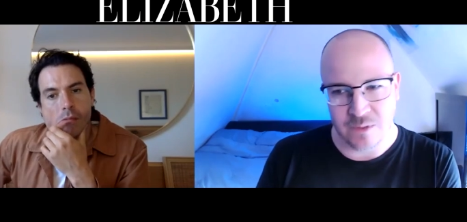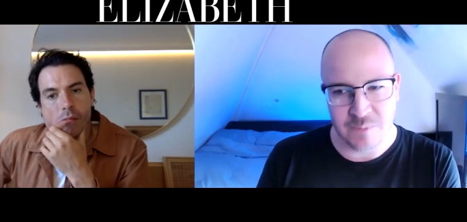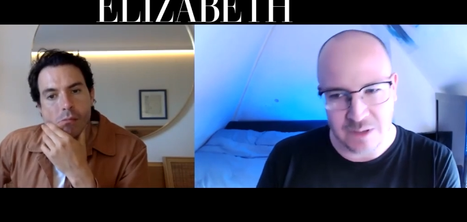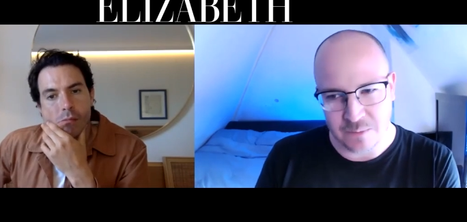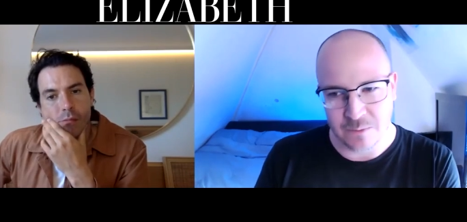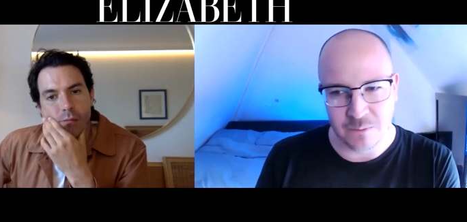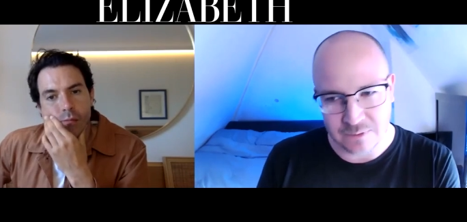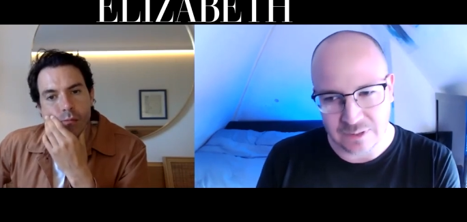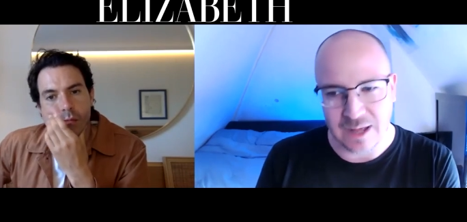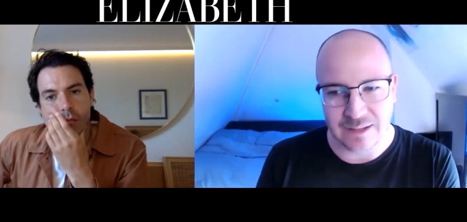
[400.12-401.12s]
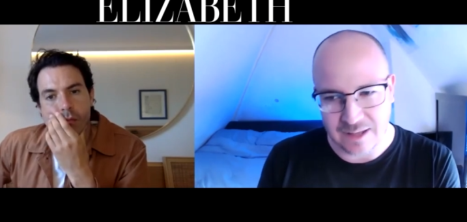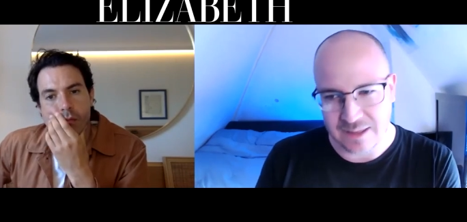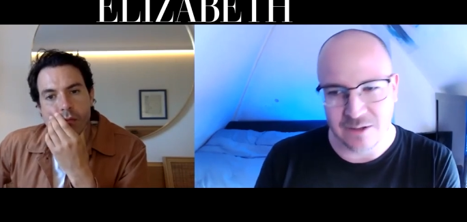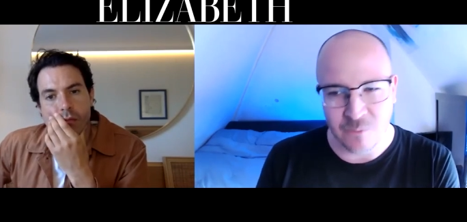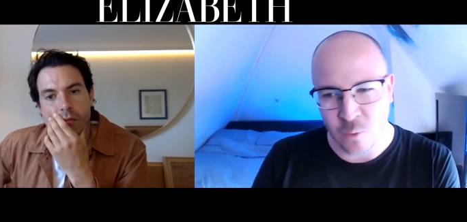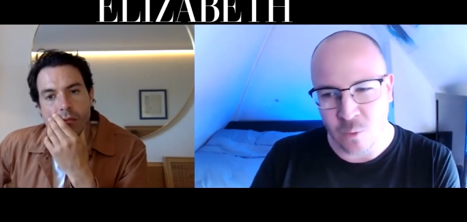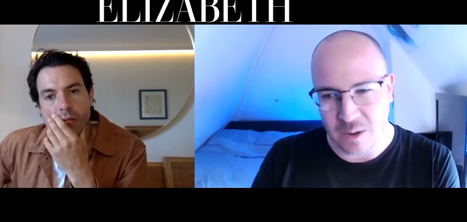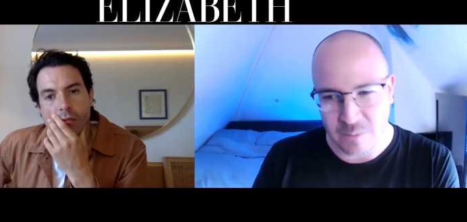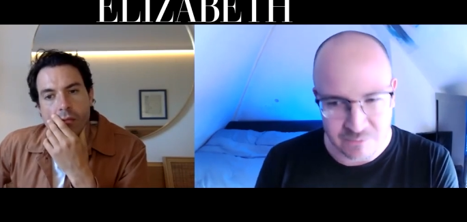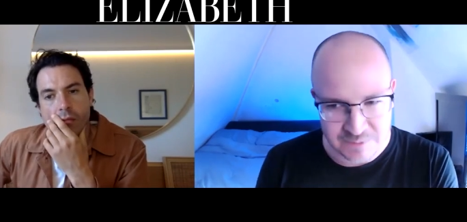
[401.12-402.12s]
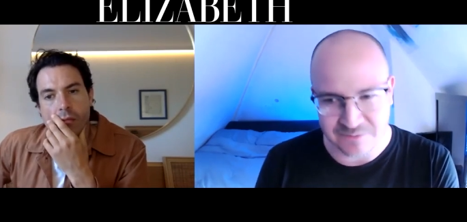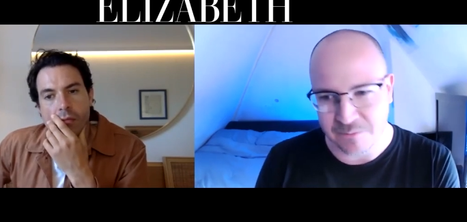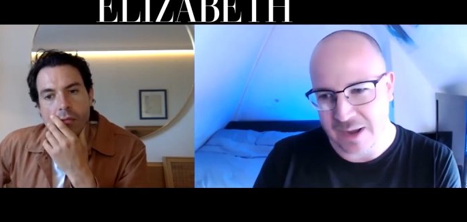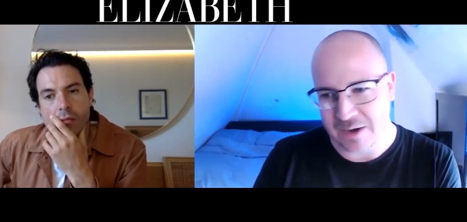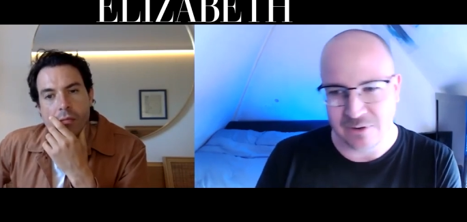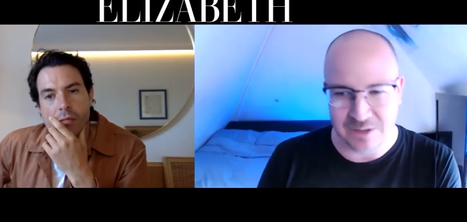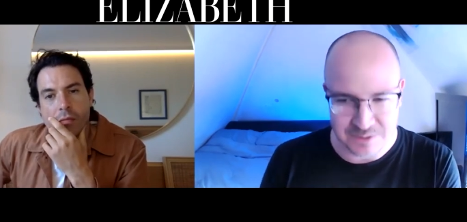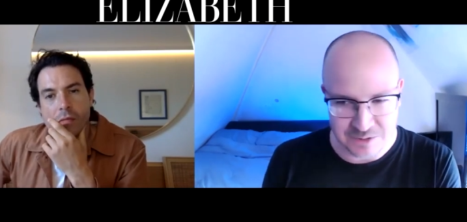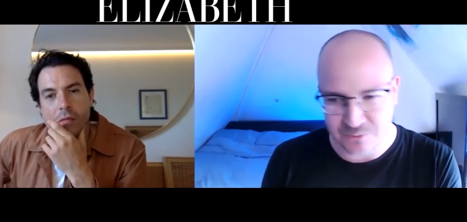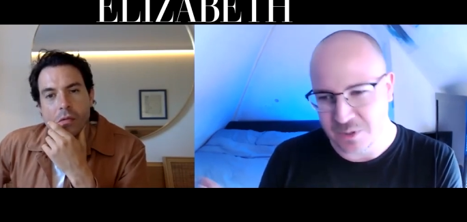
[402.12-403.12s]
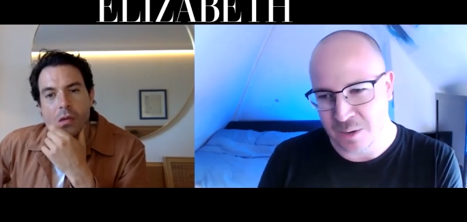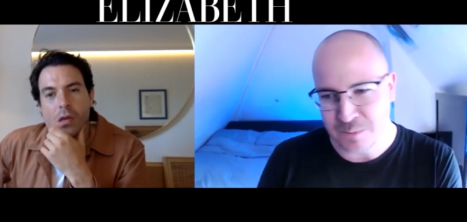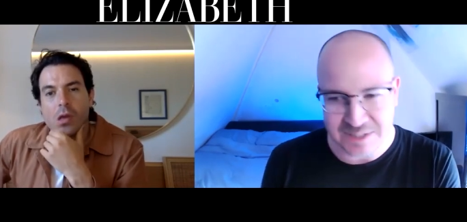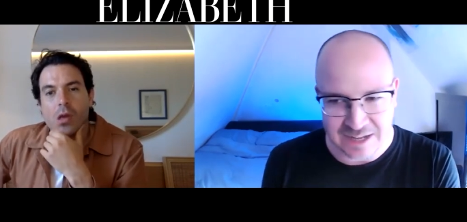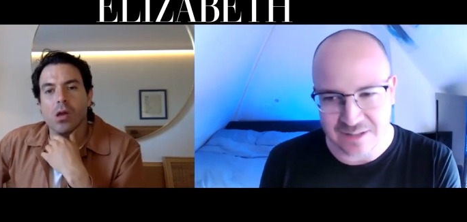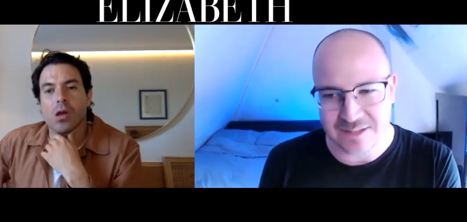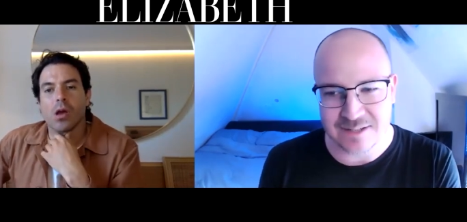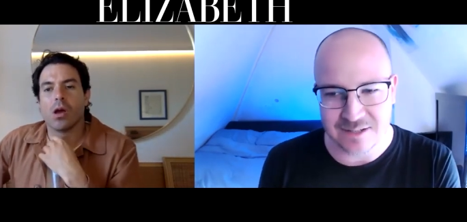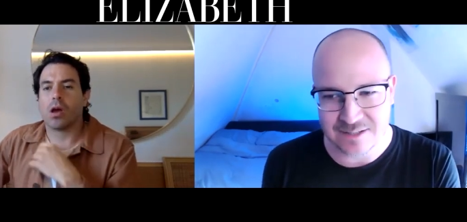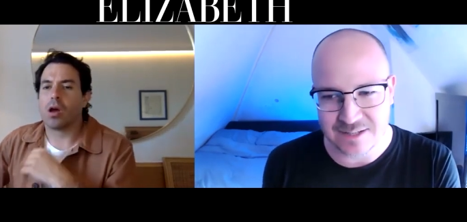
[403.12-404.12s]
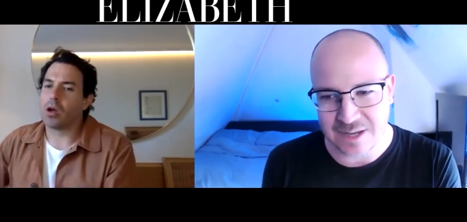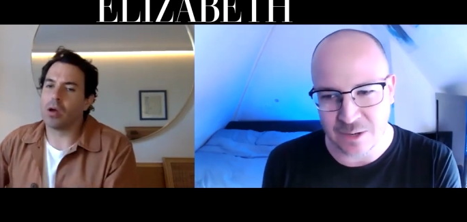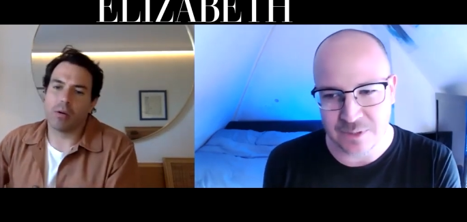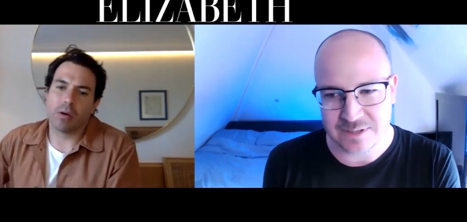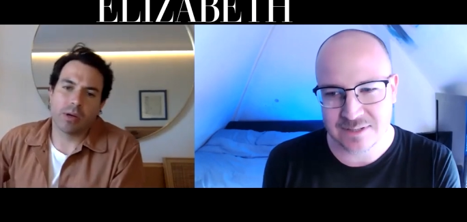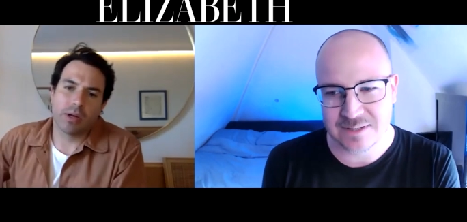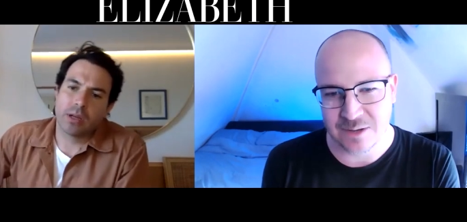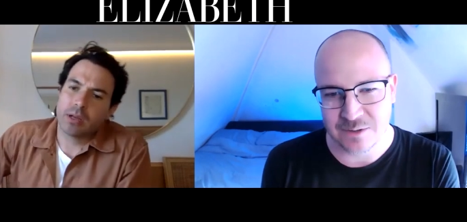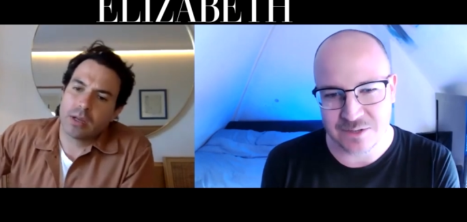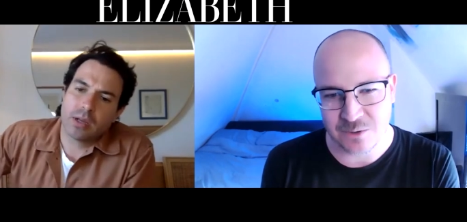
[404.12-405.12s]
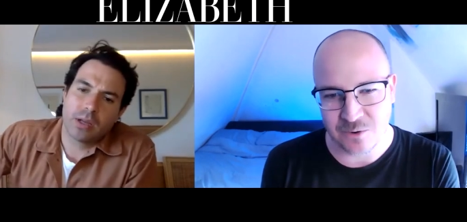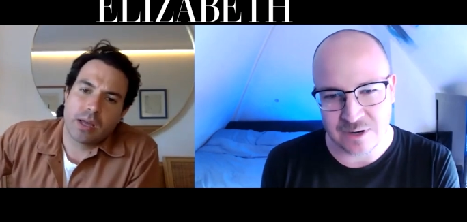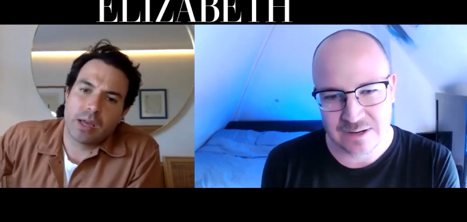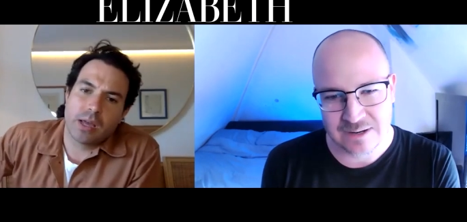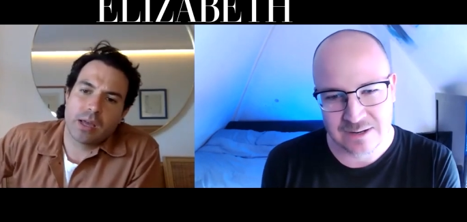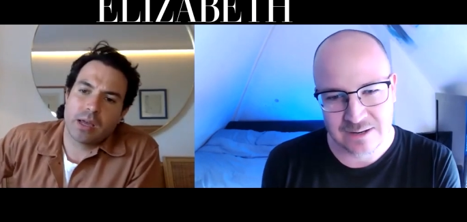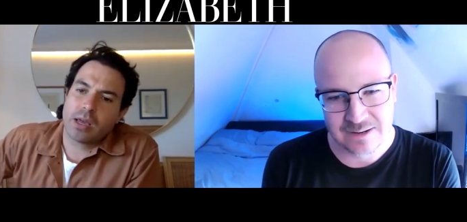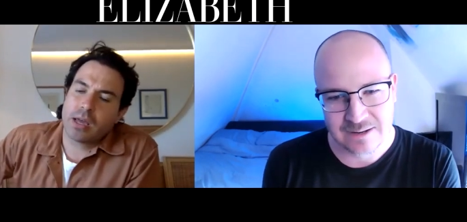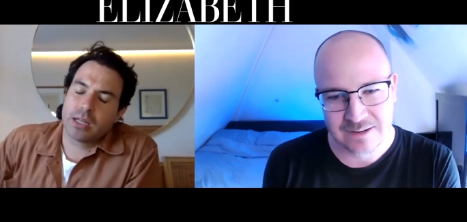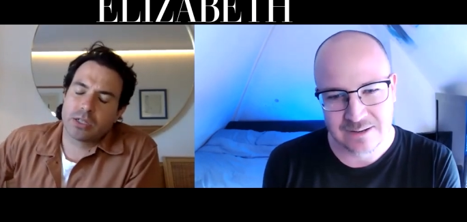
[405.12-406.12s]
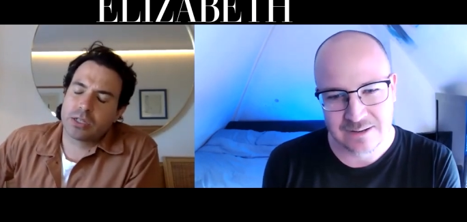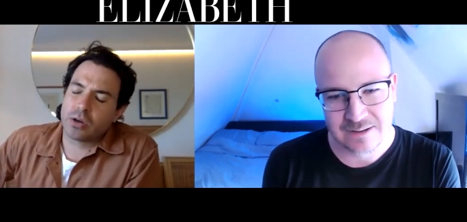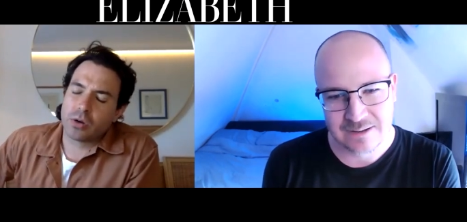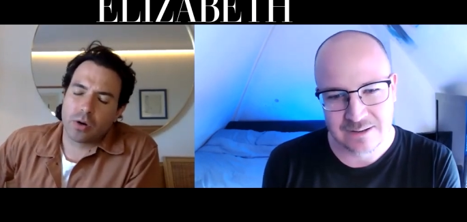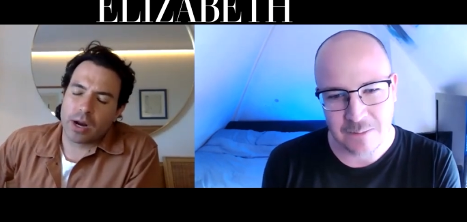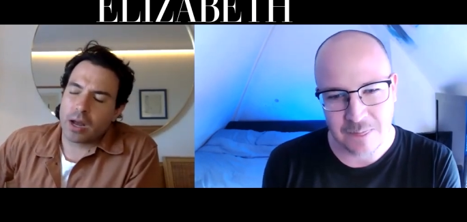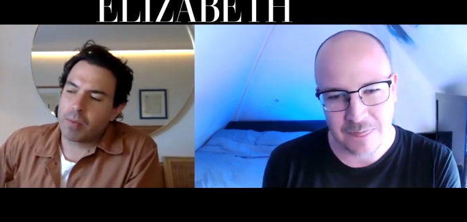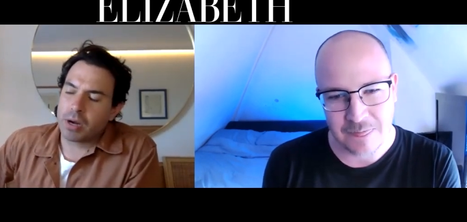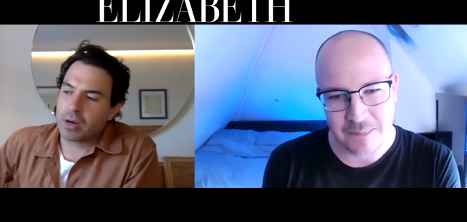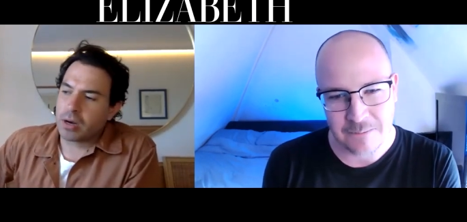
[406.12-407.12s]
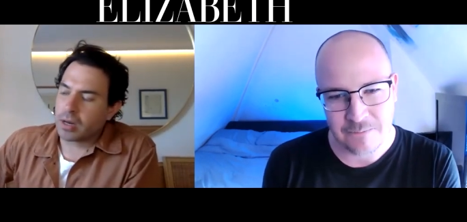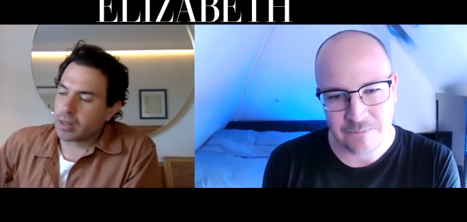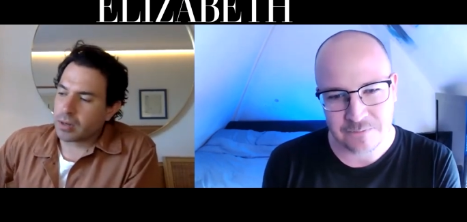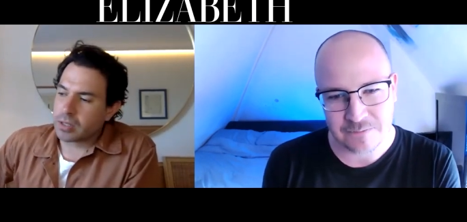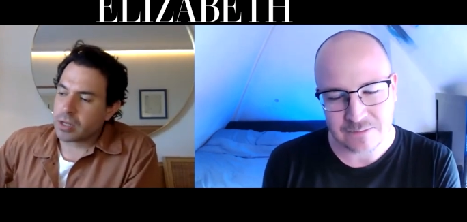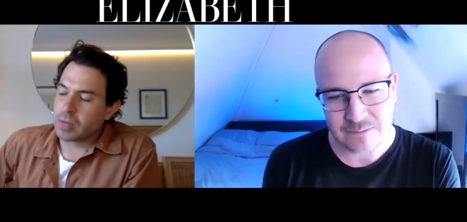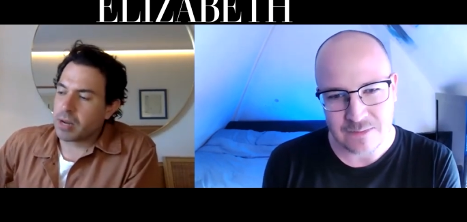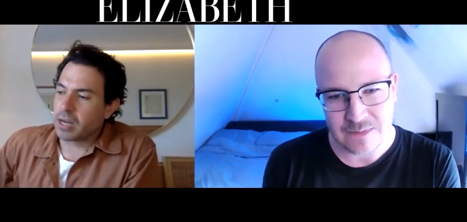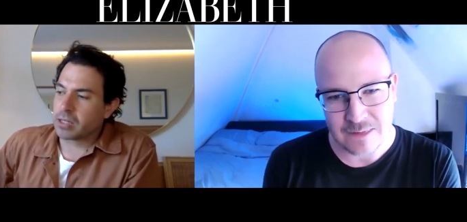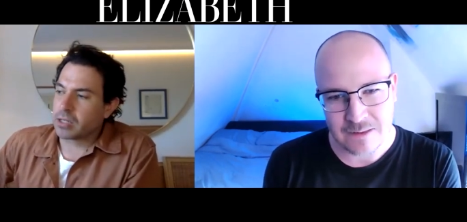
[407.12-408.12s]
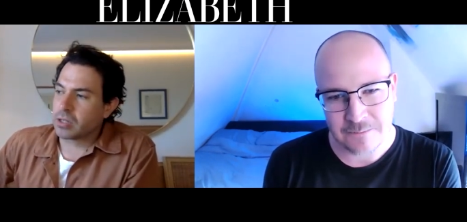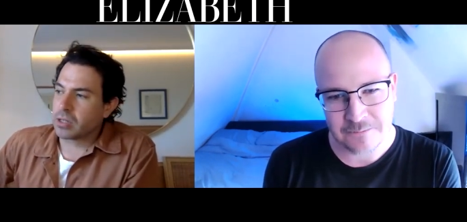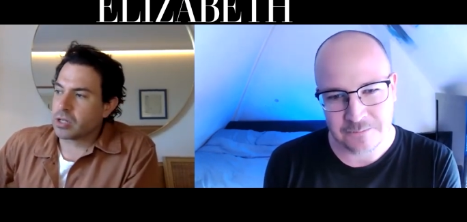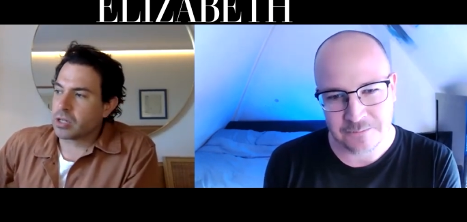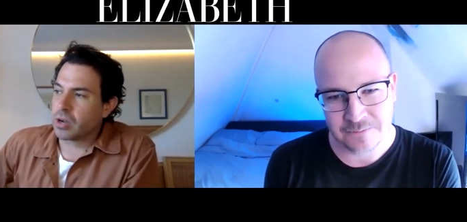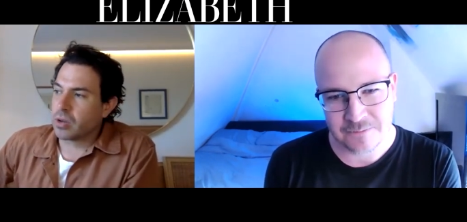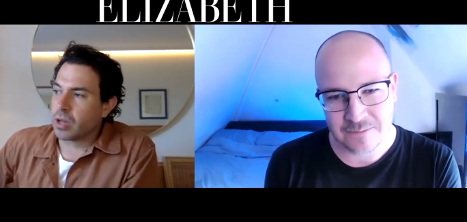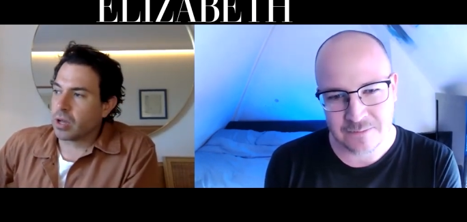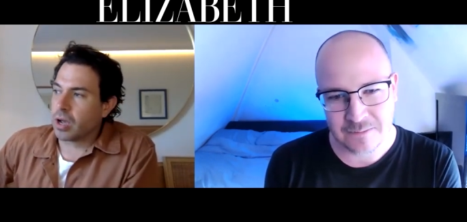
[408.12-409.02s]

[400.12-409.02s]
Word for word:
Speaker 1: with people like that, that have all come from different backgrounds and you all come together to to tell this tell this story?
Speaker 2: It's so great. I mean, like, there are so many actors in the show that